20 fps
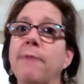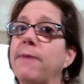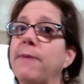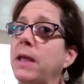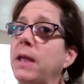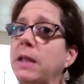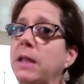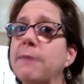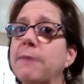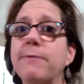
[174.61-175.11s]

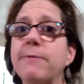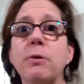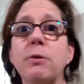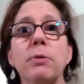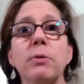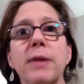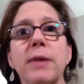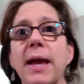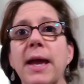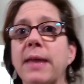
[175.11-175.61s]
any of
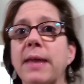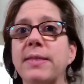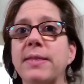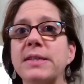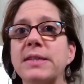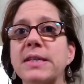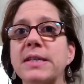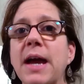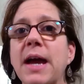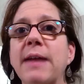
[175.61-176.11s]
you like
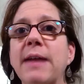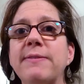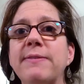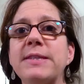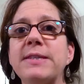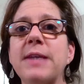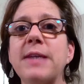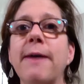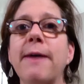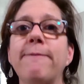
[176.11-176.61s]
this kind of
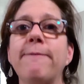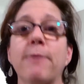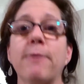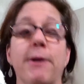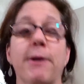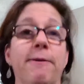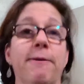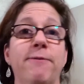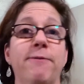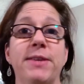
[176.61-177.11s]
stuff, or
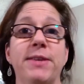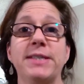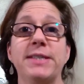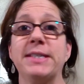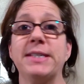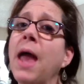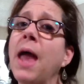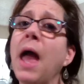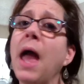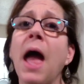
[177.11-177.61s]
if
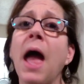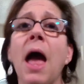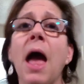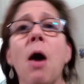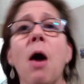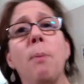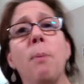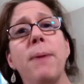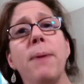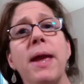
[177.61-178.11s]
this is
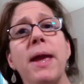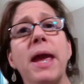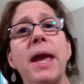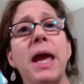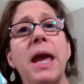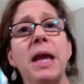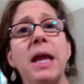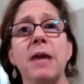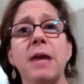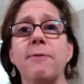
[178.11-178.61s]

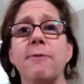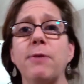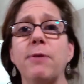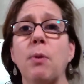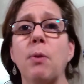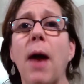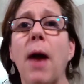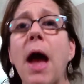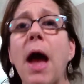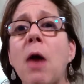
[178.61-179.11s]
helping any of
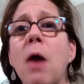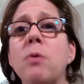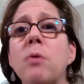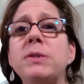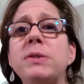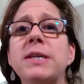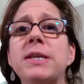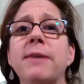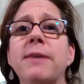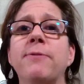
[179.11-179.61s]
you
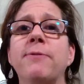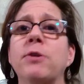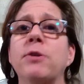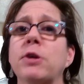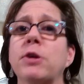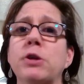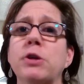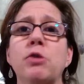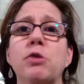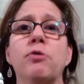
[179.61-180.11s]
out, if you're
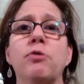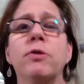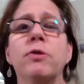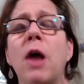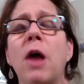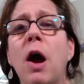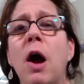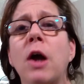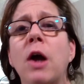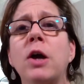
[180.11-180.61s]
a new
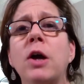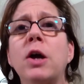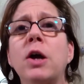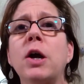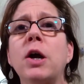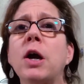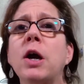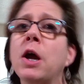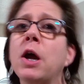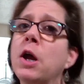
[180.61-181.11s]

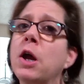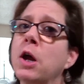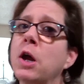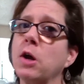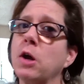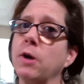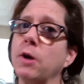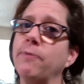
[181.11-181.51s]
vlogger, or